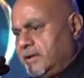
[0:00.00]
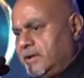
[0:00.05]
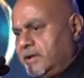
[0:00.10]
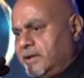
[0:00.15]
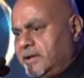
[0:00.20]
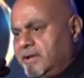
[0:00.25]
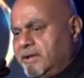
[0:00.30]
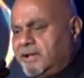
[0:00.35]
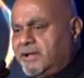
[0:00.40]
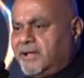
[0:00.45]

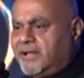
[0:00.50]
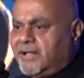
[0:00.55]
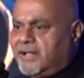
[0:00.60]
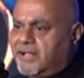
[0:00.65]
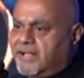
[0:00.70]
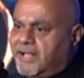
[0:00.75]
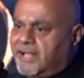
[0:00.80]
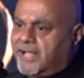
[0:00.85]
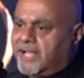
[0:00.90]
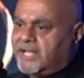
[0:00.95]
As we
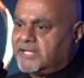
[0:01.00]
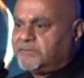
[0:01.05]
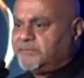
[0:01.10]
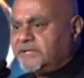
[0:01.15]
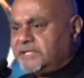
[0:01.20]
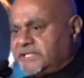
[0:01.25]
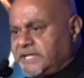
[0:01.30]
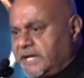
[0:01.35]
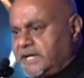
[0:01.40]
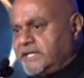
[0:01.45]
say, it's
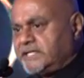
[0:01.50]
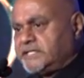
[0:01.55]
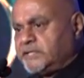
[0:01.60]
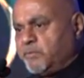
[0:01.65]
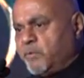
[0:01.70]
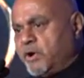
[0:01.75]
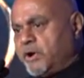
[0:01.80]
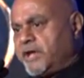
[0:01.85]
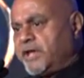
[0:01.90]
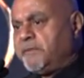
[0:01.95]
work in
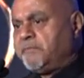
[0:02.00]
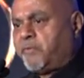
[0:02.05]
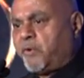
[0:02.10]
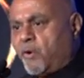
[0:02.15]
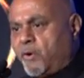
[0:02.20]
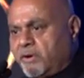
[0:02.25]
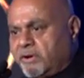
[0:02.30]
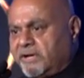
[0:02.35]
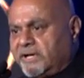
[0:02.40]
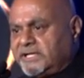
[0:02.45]
progress,
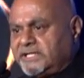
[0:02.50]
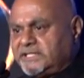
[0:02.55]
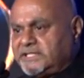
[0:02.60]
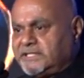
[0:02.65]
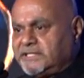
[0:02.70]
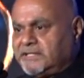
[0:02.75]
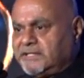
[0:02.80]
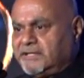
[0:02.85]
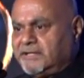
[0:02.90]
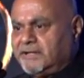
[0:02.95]

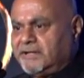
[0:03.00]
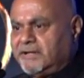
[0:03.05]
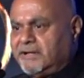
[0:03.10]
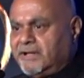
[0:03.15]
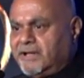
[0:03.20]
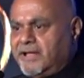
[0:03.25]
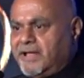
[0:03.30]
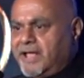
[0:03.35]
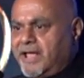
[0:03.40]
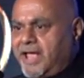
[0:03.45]
and
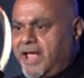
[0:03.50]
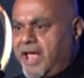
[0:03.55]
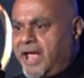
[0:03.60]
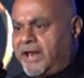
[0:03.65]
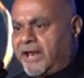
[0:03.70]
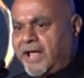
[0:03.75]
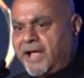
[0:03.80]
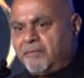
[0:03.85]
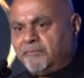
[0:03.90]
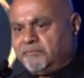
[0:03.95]

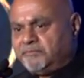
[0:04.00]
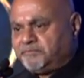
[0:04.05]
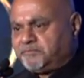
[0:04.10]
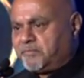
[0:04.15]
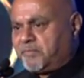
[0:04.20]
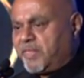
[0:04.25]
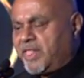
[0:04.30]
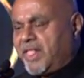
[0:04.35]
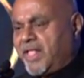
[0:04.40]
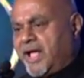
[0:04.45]
I have
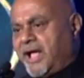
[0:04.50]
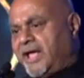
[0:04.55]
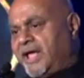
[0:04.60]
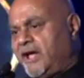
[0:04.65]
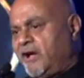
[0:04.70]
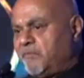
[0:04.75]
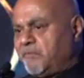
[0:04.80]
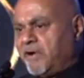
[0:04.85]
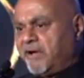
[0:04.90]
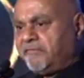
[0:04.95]
my friend
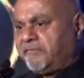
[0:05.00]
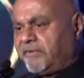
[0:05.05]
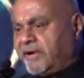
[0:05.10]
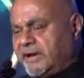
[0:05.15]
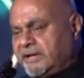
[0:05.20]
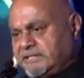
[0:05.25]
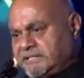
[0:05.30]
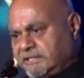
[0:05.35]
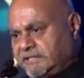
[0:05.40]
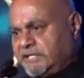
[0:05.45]
Sadiq
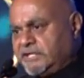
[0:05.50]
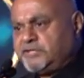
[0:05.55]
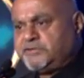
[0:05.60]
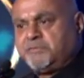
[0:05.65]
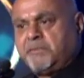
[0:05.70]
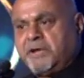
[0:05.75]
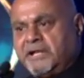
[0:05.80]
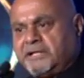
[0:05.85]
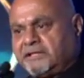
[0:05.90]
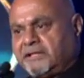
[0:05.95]
Mehta from
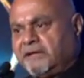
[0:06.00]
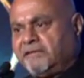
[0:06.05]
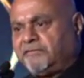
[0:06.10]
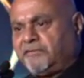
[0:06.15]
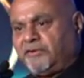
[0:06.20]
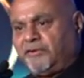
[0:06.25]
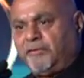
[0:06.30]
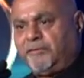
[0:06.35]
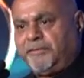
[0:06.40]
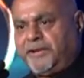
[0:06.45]
India for
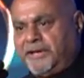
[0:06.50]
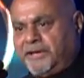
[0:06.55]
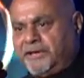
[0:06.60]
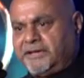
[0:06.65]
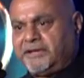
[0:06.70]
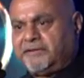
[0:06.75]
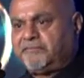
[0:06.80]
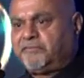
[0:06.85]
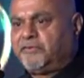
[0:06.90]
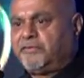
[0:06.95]
that
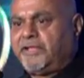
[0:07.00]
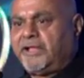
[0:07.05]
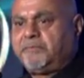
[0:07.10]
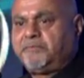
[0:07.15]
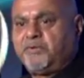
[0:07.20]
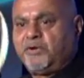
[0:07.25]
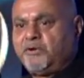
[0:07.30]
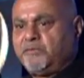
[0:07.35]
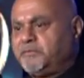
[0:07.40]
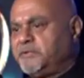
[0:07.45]
purpose,
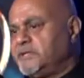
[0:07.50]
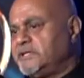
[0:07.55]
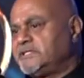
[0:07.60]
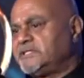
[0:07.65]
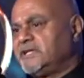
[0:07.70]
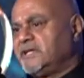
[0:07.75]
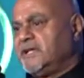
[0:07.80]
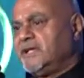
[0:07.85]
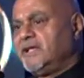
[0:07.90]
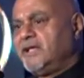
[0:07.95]
and
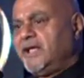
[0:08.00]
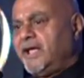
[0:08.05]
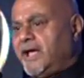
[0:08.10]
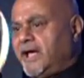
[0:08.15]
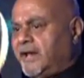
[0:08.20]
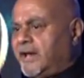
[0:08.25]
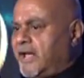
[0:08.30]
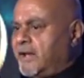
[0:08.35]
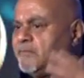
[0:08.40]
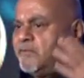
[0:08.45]
I'm
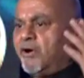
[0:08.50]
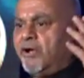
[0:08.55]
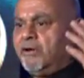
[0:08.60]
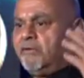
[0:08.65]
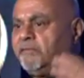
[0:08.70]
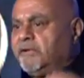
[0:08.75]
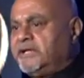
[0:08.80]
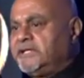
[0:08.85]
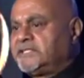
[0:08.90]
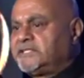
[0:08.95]
always,
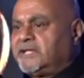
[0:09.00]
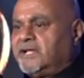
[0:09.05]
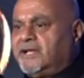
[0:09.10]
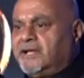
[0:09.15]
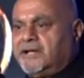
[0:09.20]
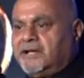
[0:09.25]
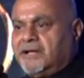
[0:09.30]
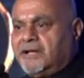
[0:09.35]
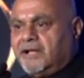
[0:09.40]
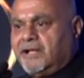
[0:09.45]

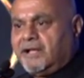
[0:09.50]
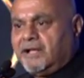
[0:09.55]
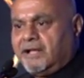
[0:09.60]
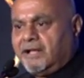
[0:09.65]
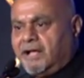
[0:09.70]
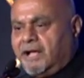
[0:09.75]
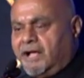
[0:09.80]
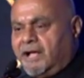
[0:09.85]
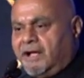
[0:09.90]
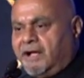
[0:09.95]
I
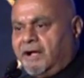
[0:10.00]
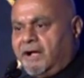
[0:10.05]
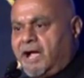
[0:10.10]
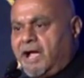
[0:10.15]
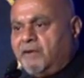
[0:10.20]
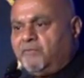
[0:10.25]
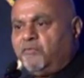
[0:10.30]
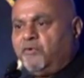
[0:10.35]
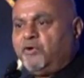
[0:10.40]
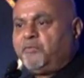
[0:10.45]
would be
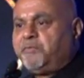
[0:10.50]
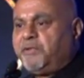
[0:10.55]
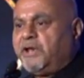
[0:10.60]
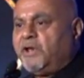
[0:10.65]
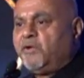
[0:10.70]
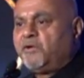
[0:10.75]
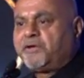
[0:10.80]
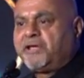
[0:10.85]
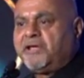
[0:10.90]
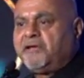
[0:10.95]
looking
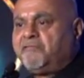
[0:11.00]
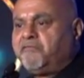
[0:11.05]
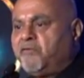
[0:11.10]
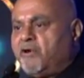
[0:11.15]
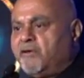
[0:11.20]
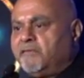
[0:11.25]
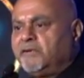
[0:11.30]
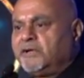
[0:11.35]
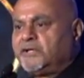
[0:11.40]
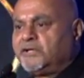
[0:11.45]
forward to
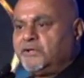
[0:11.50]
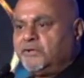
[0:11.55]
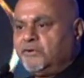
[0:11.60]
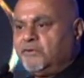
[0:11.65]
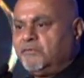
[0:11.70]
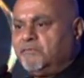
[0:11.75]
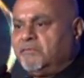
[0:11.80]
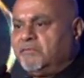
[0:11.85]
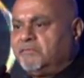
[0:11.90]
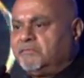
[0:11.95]

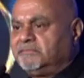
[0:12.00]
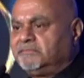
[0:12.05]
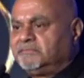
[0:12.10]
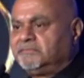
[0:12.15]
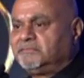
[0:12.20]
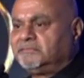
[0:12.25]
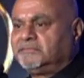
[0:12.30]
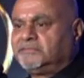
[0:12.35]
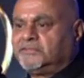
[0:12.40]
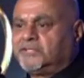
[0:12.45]
Dr.
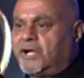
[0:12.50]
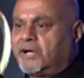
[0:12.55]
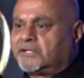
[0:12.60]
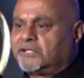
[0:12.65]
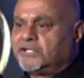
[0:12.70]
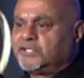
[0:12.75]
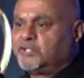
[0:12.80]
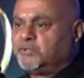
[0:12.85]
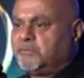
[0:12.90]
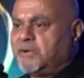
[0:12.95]
Subhash
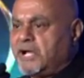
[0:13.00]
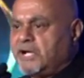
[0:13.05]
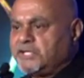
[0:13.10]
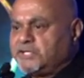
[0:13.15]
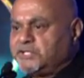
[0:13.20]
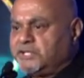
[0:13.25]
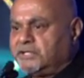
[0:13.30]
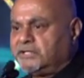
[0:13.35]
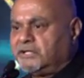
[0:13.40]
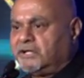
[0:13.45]
Chandra, a new
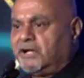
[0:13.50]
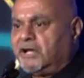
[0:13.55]
friend,